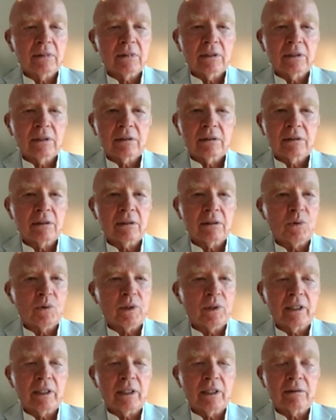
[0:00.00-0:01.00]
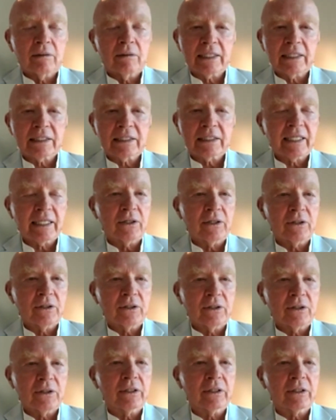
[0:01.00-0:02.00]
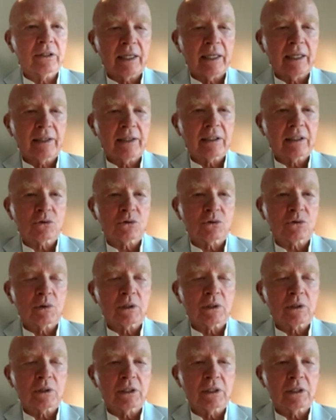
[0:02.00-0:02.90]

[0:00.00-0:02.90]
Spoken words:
within, let's say, a year. I think this will continue.